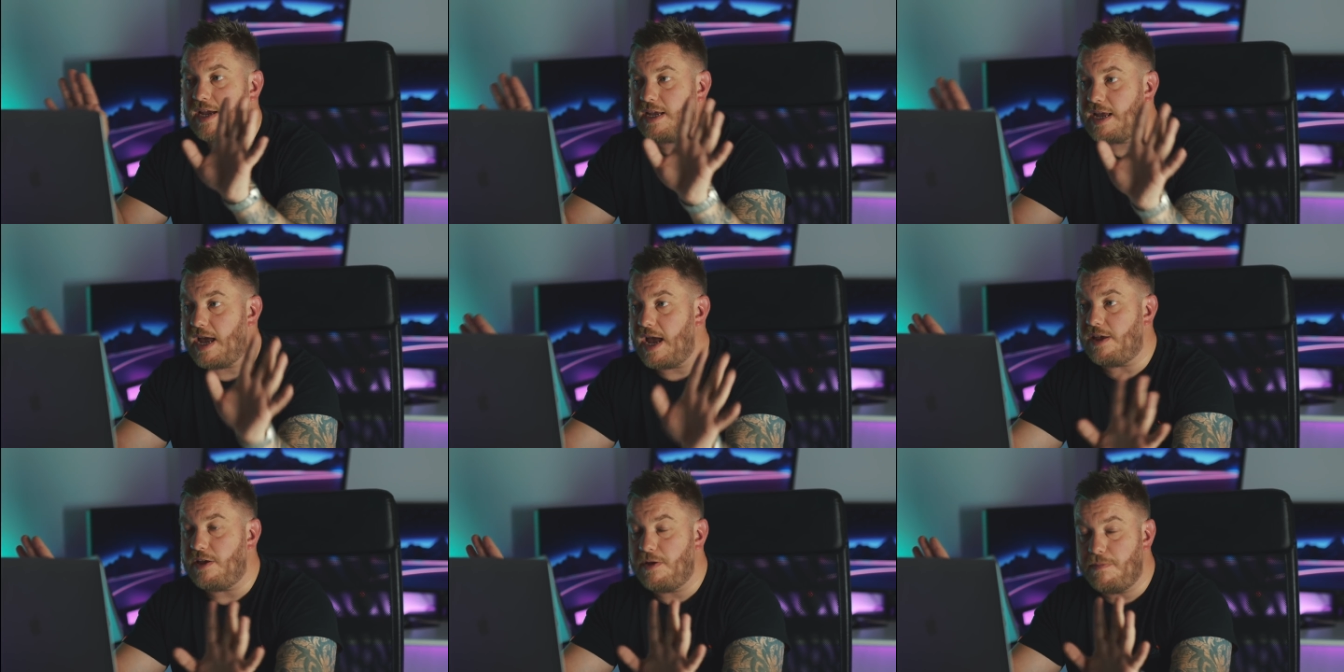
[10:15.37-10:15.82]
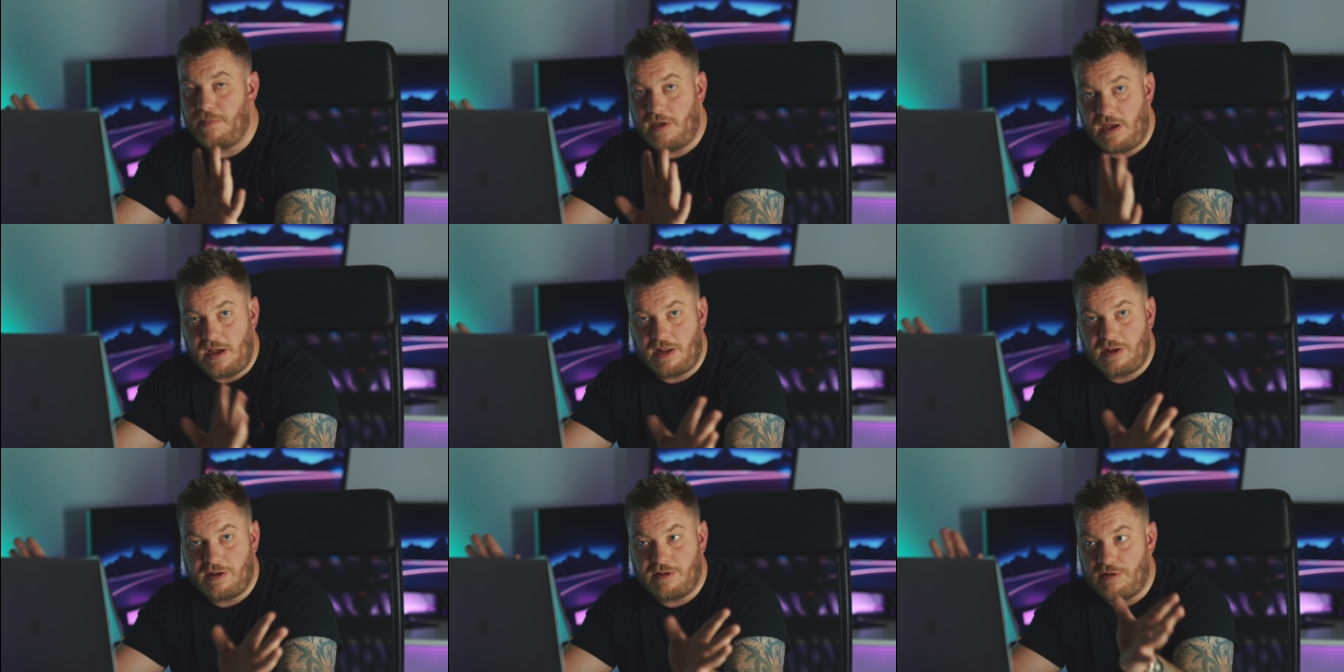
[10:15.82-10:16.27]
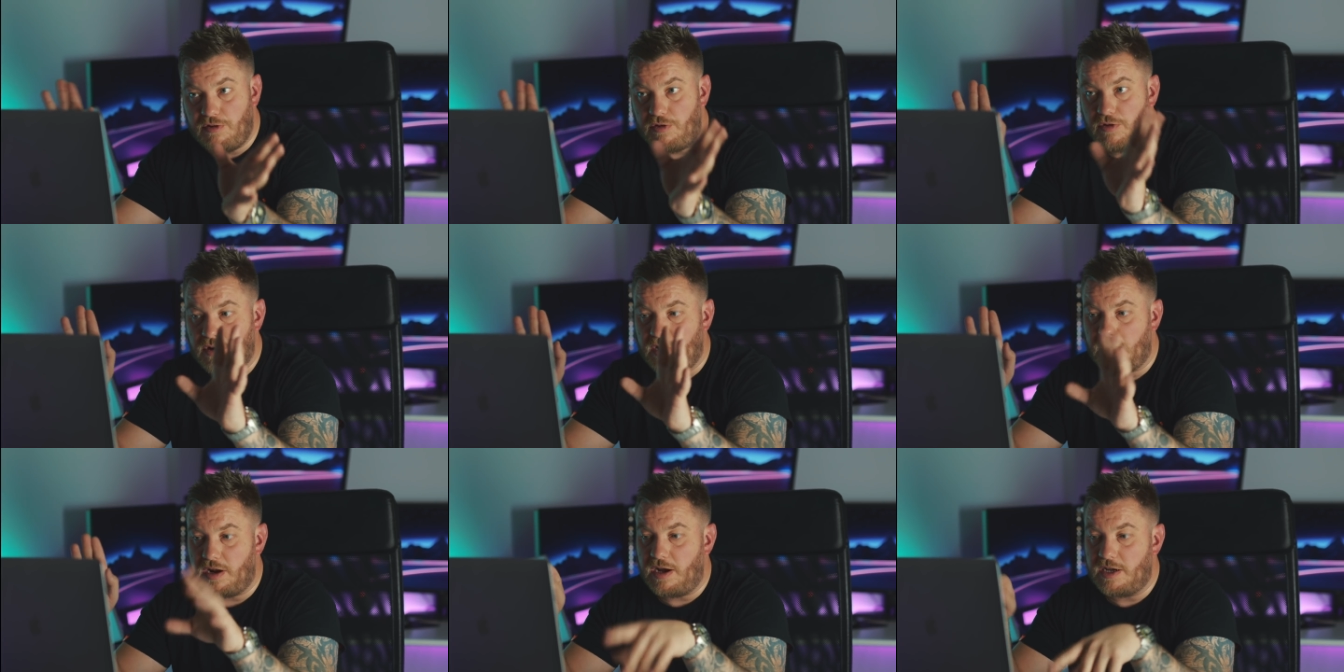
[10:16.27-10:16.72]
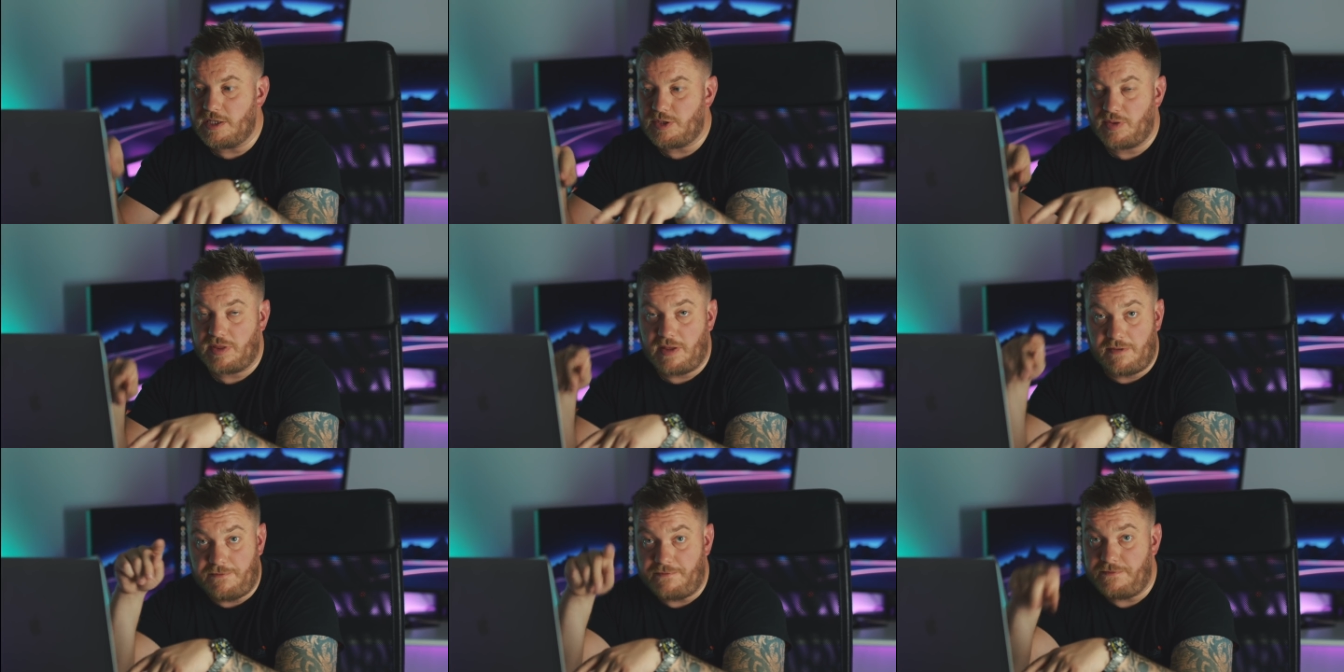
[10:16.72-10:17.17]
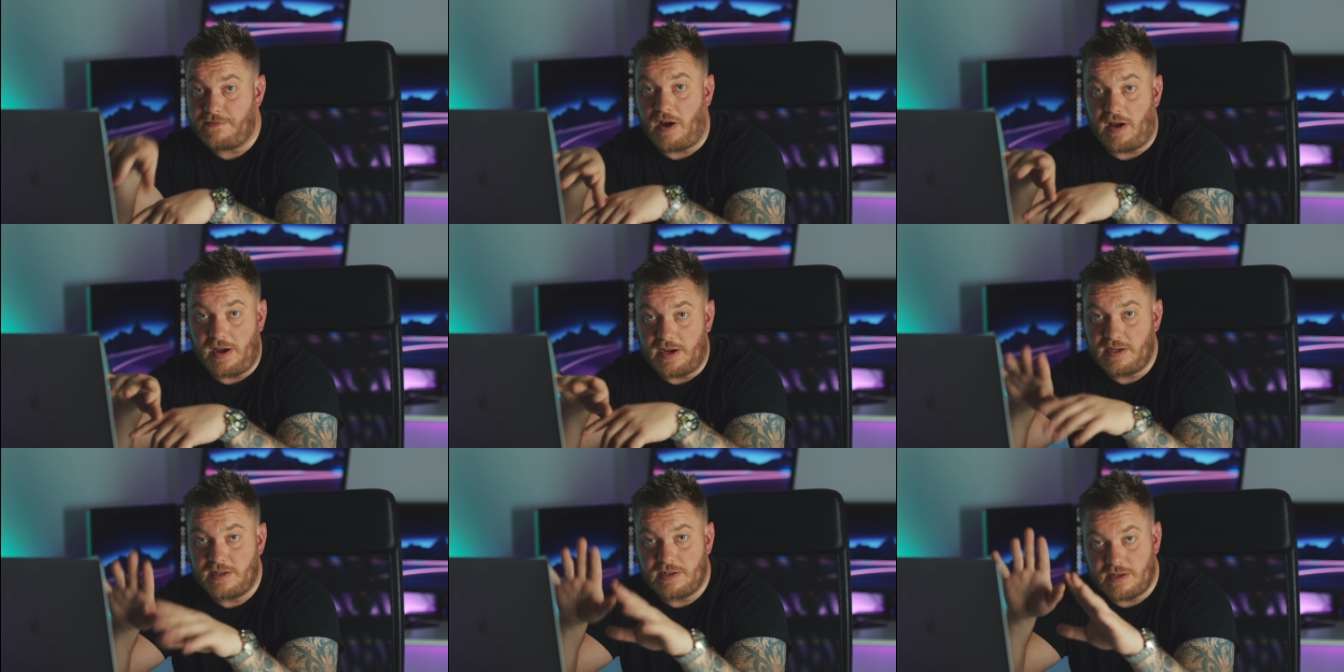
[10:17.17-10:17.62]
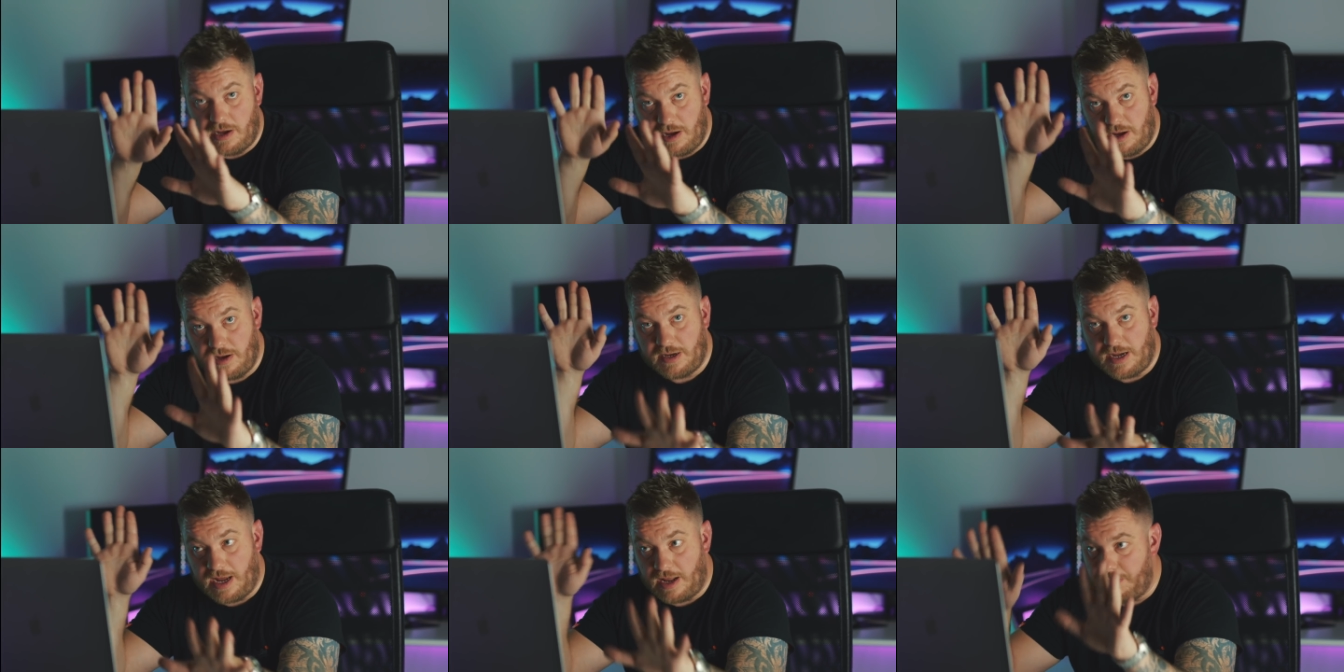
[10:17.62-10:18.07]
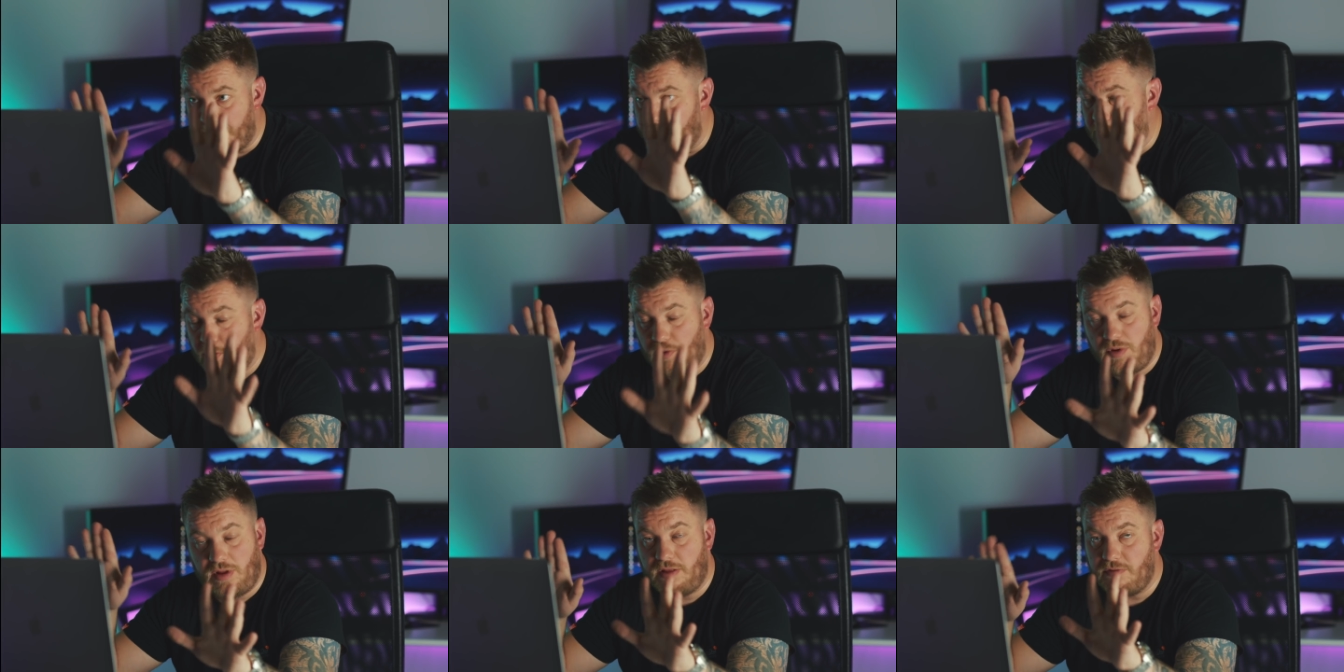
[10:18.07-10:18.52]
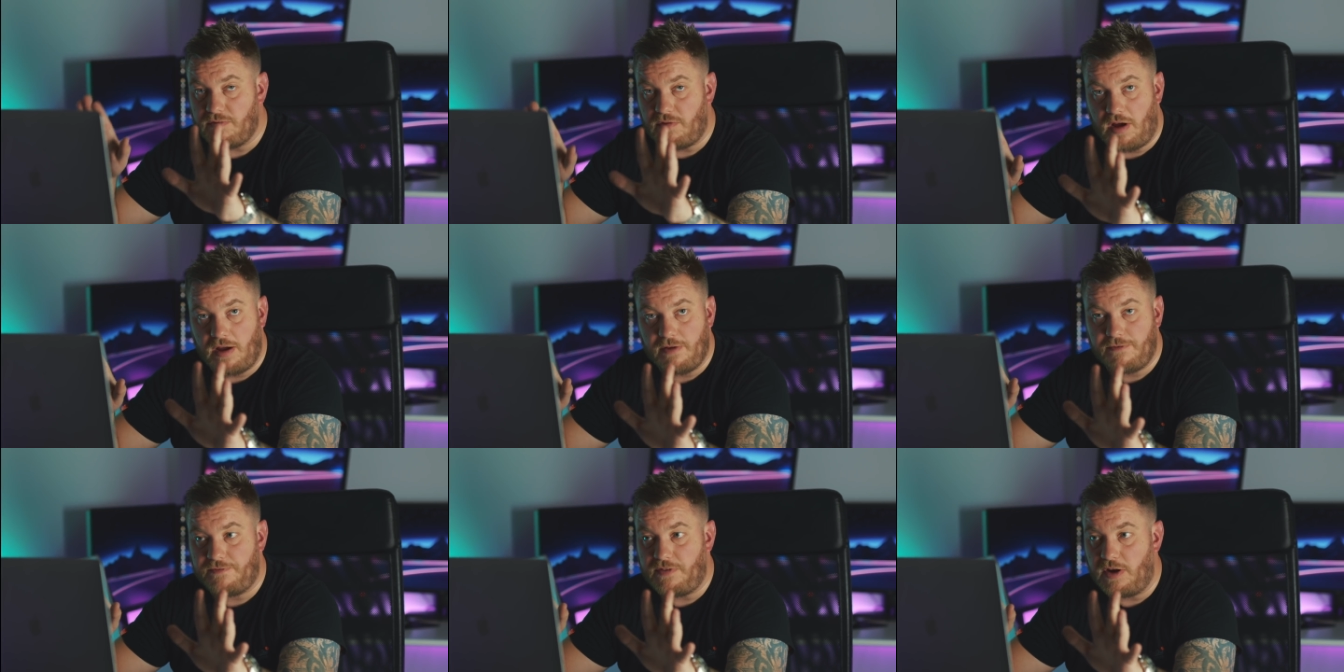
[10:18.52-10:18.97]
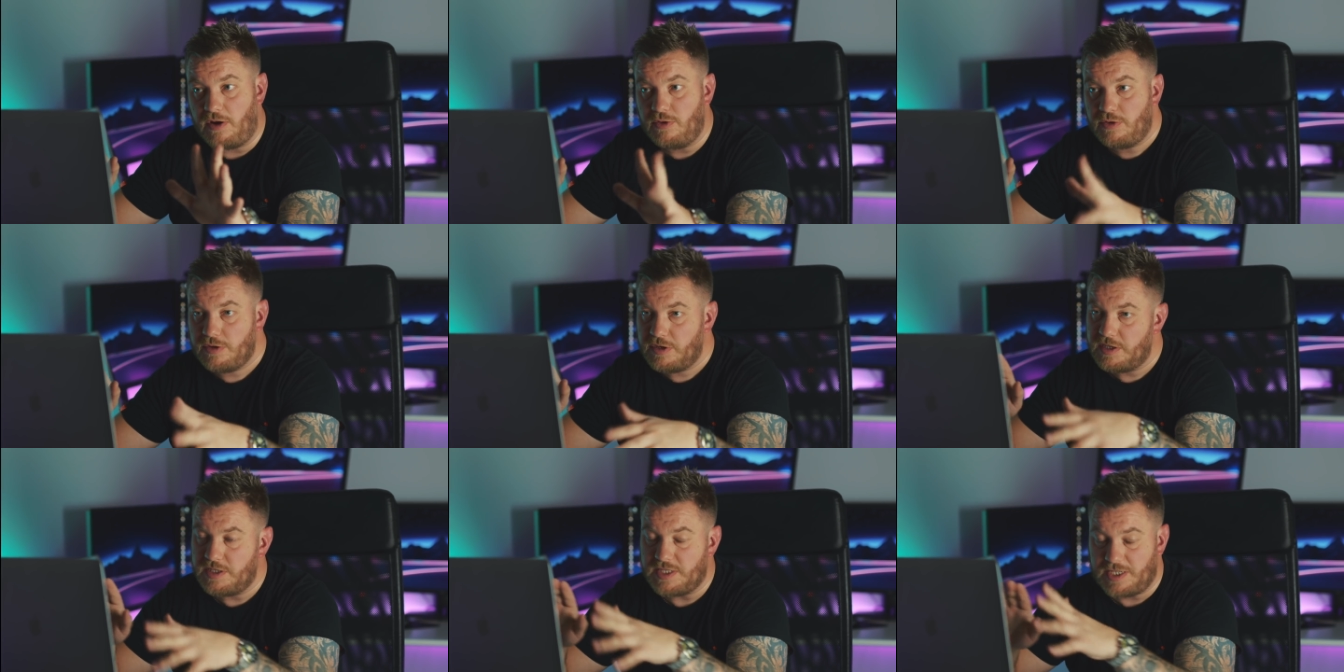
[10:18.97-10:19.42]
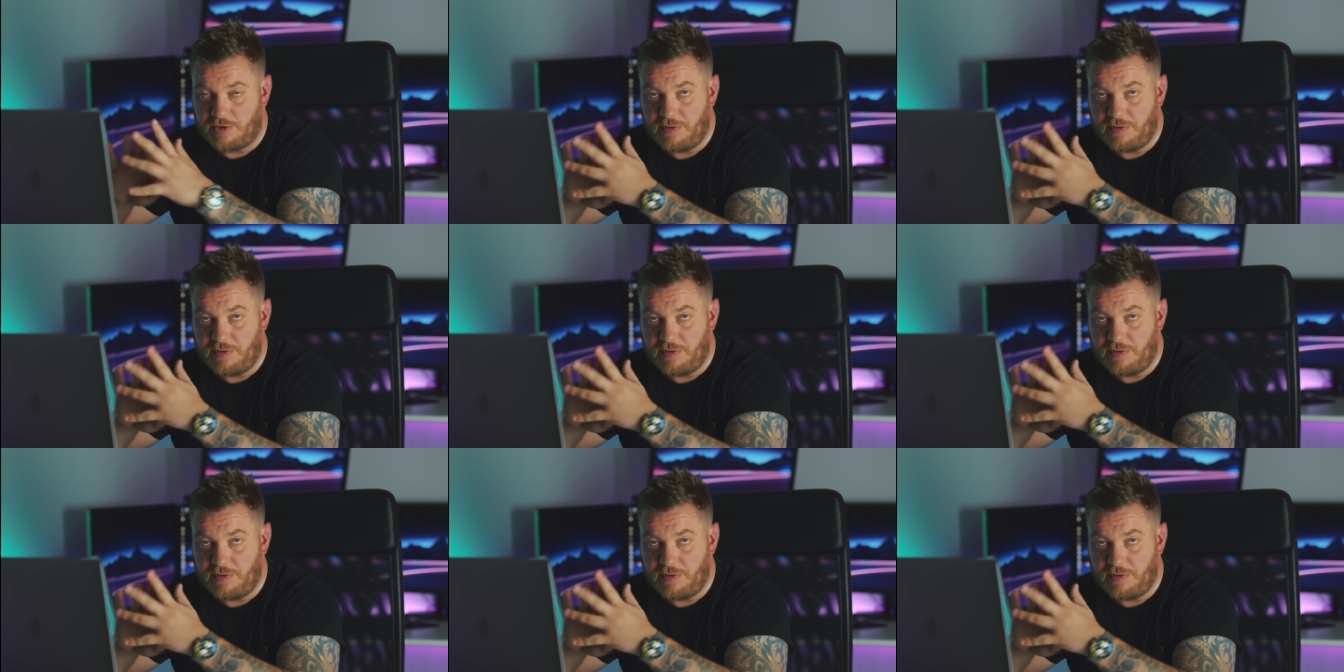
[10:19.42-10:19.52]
Get your media organized within Finder, get them all in the right folders.